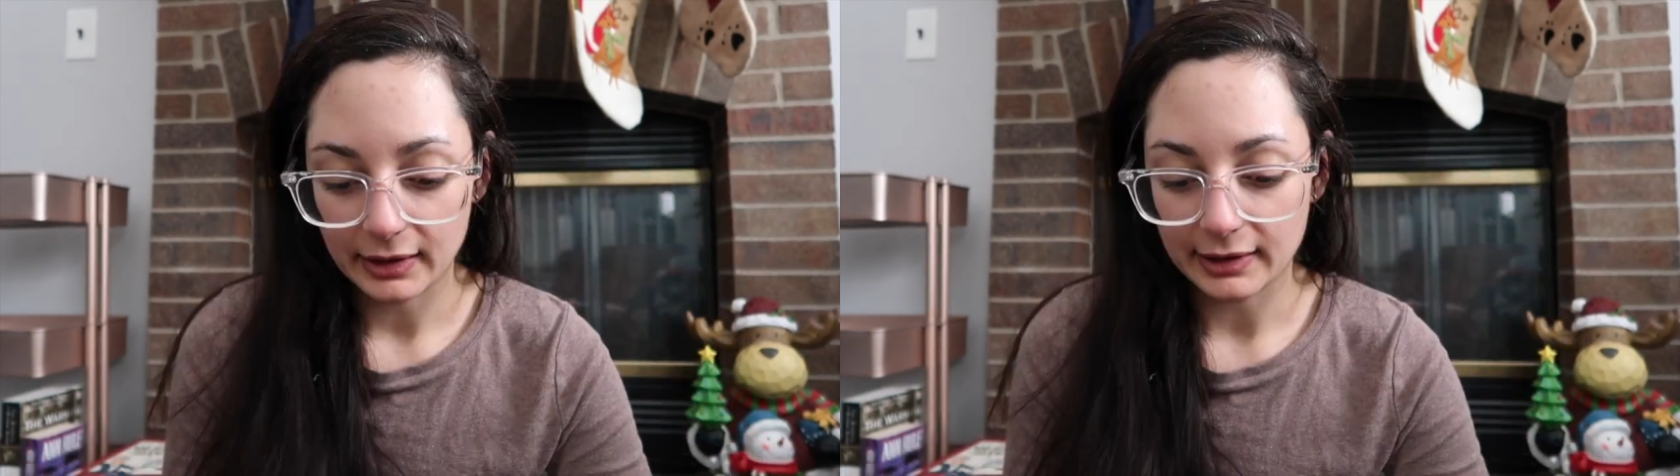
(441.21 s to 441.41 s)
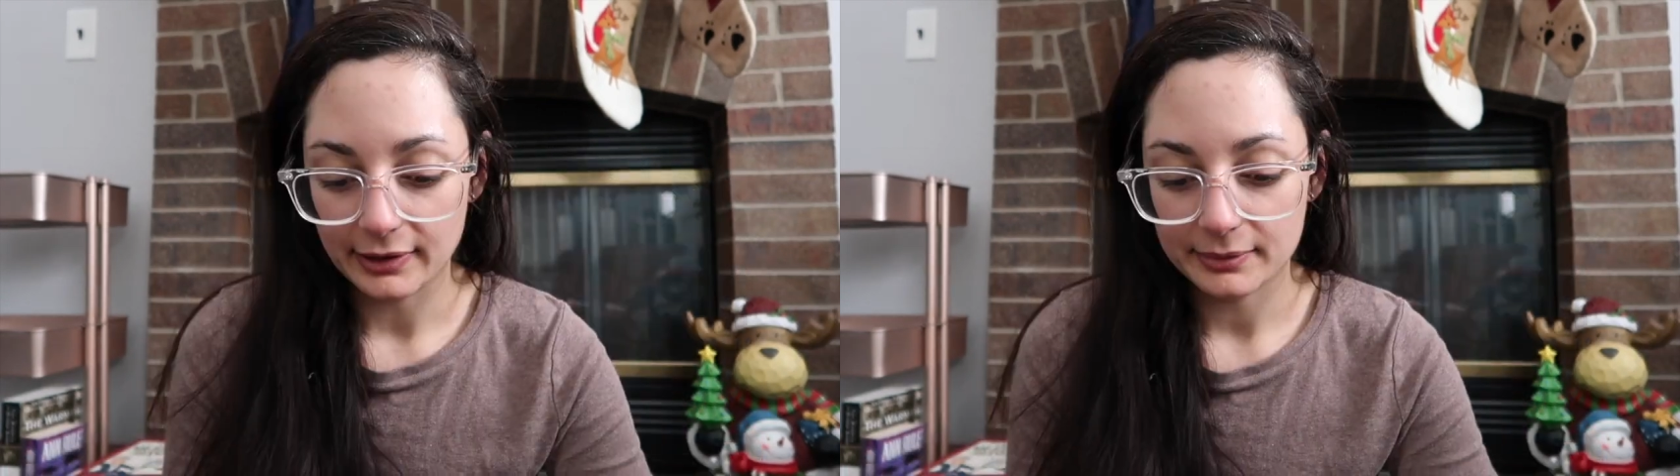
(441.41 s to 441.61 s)

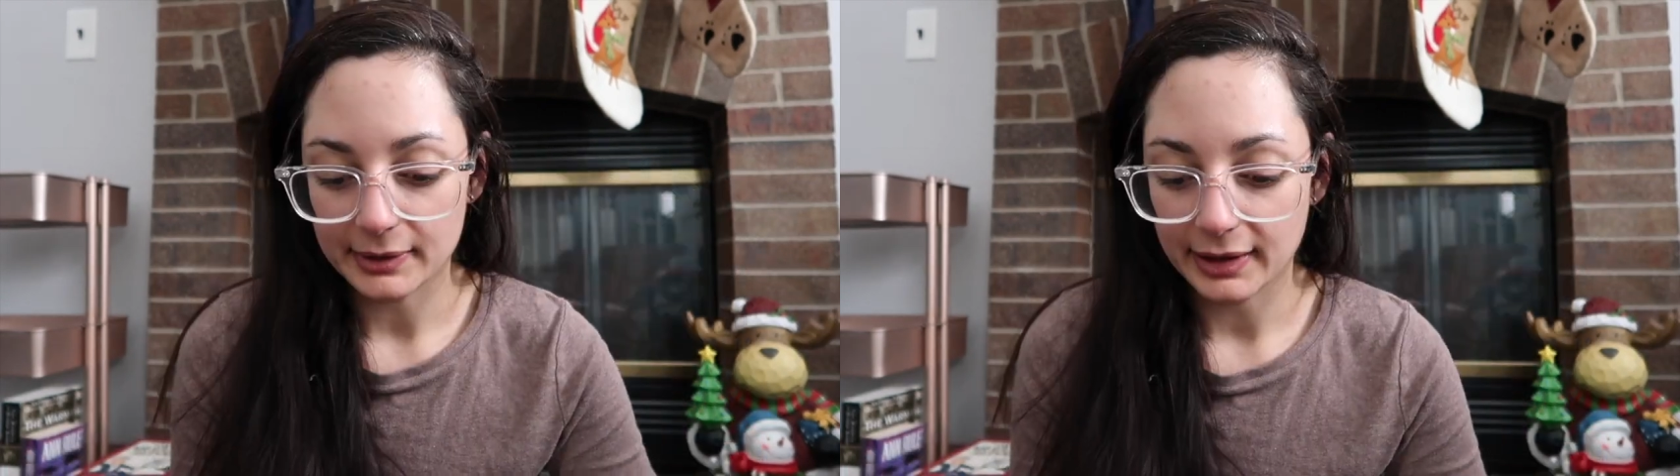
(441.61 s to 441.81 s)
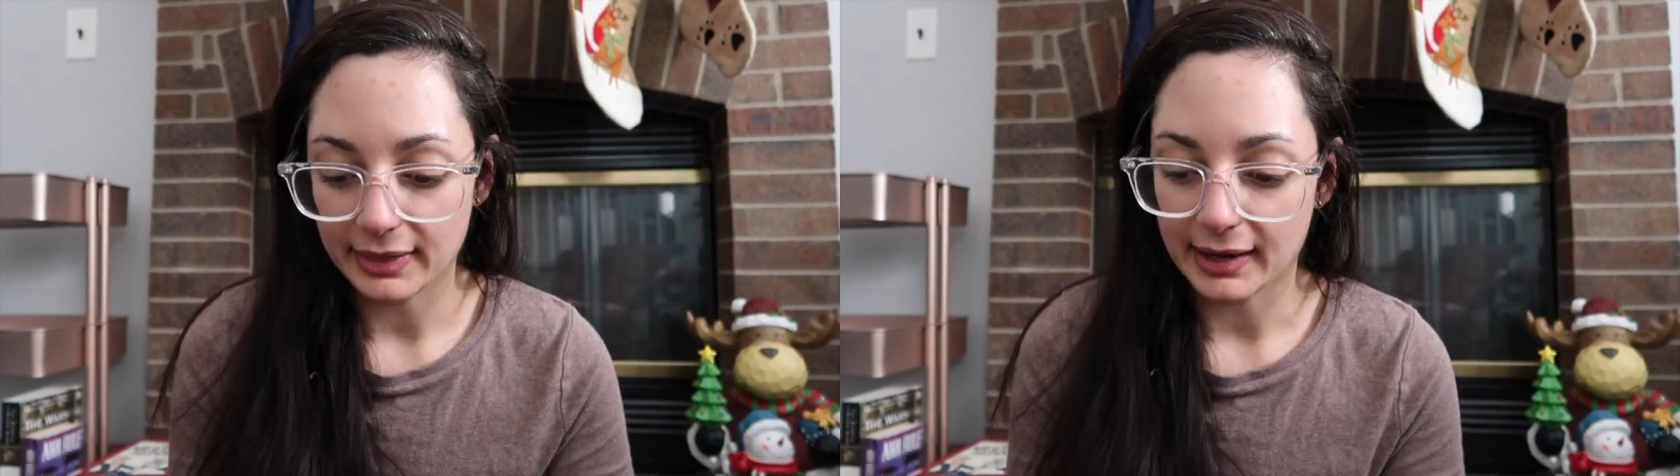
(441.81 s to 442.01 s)
Another
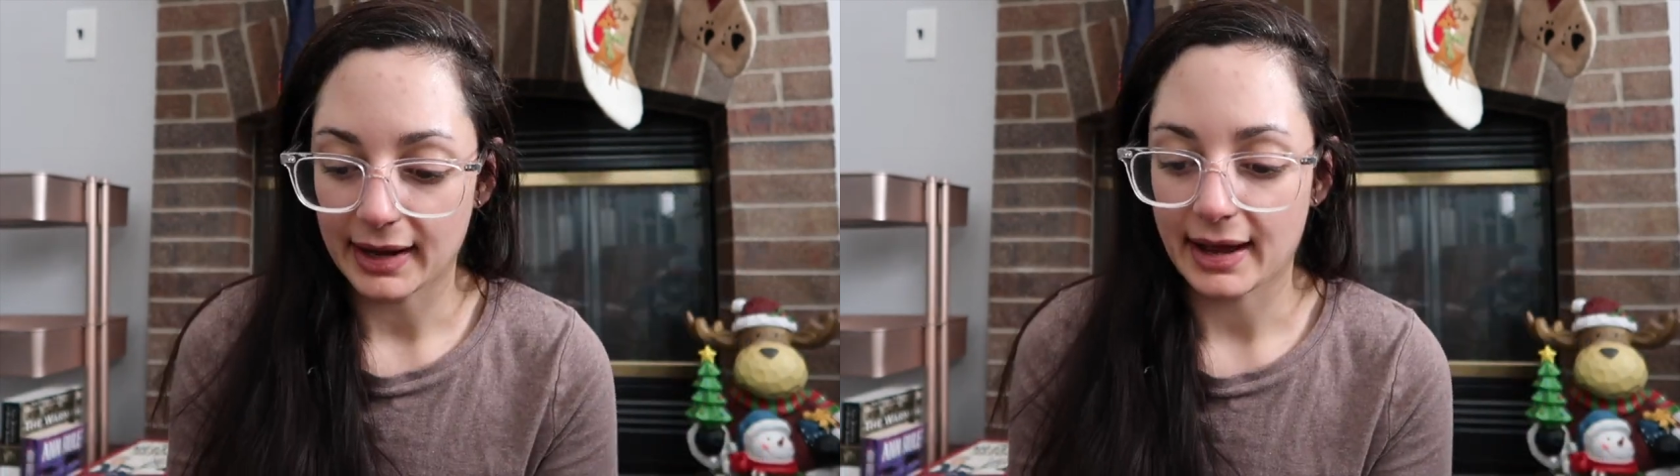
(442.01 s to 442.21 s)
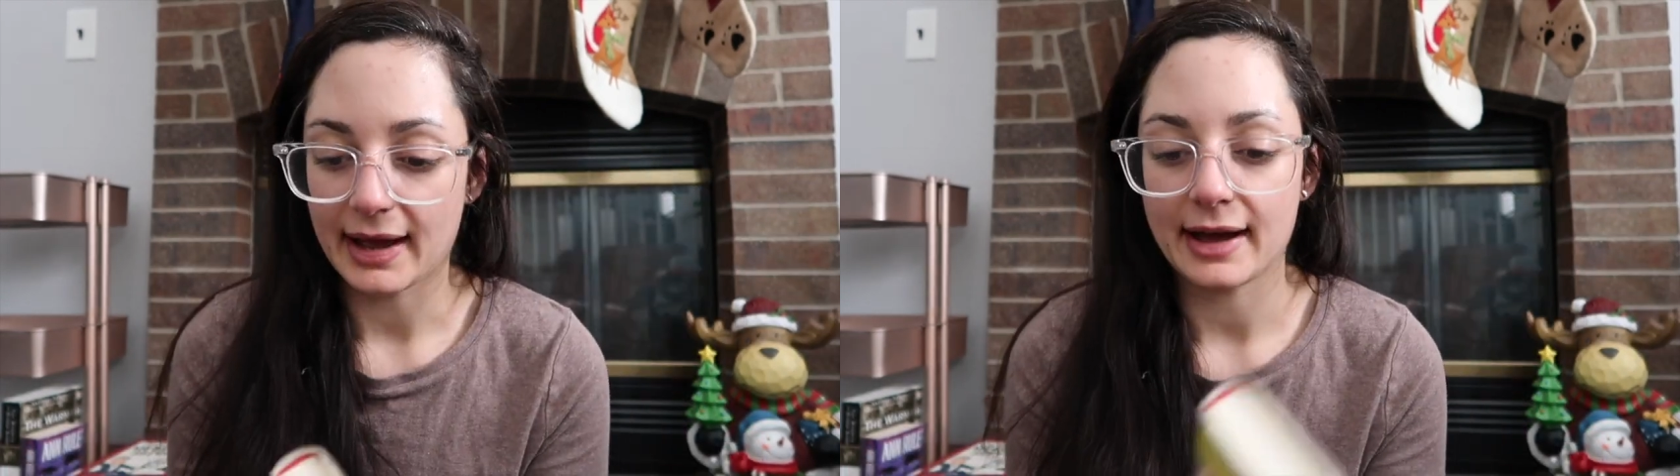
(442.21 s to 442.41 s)
book that
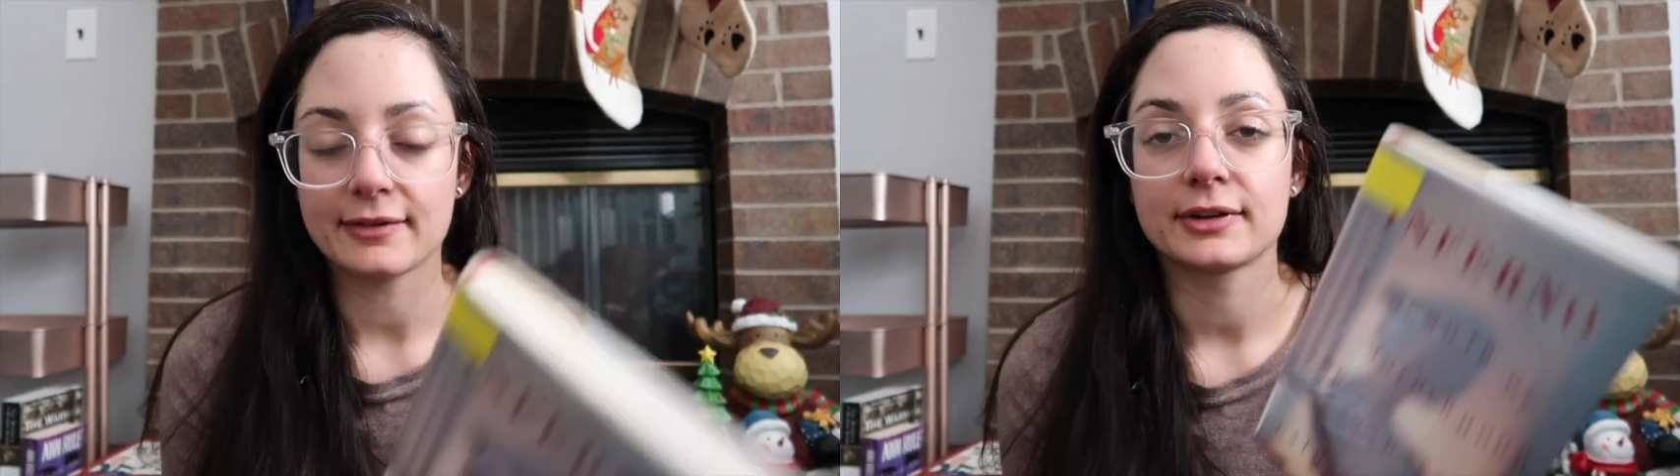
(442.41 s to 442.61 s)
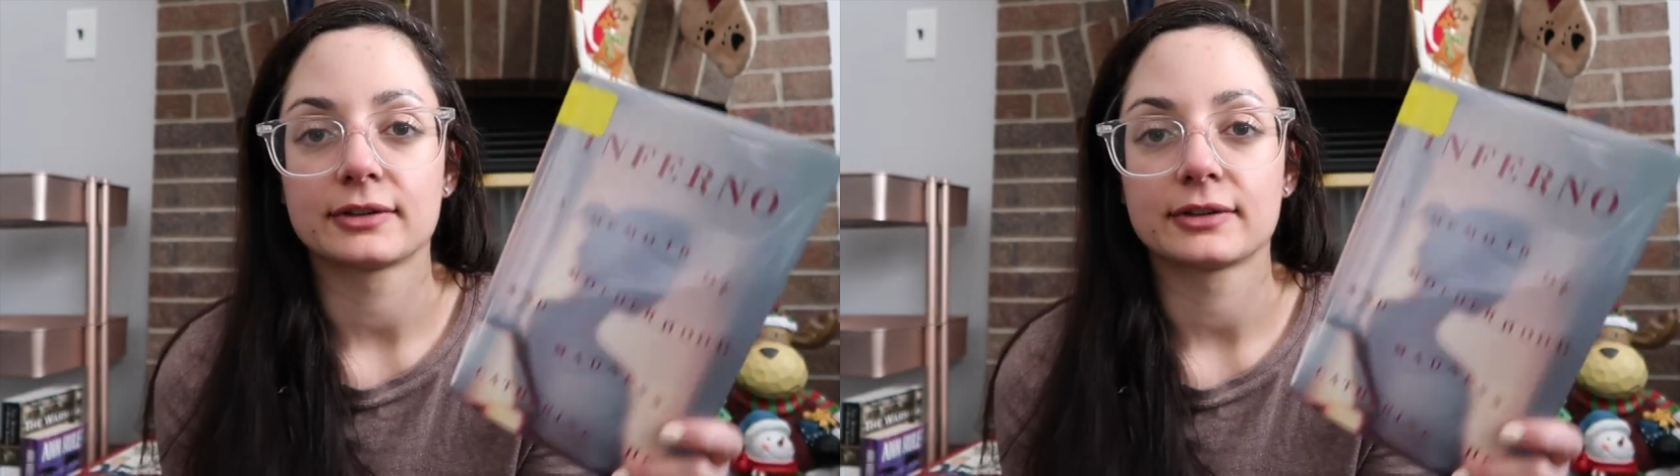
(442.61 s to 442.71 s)
I have